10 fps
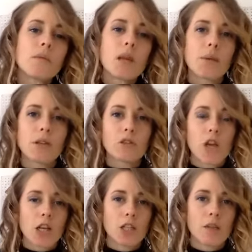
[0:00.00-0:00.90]
Because
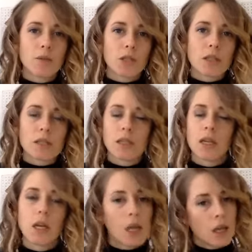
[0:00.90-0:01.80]
trashing them just
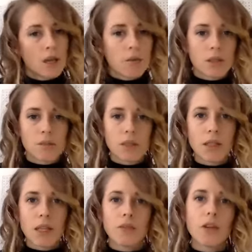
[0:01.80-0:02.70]
puts them in
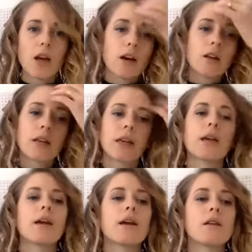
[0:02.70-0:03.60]
the landfill,
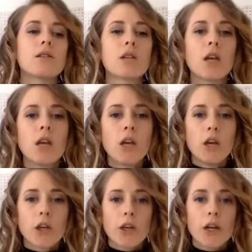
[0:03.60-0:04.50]
and
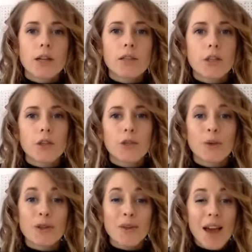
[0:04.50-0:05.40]
you're not necessarily doing
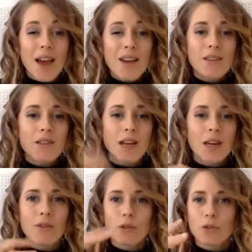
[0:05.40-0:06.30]
what you can to
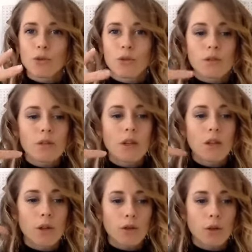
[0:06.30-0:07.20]
kind of reduce
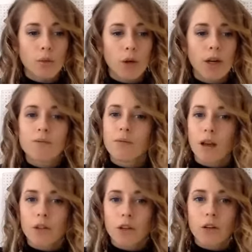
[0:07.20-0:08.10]
your footprint
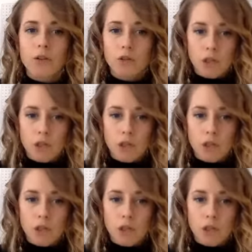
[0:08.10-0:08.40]
on the earth.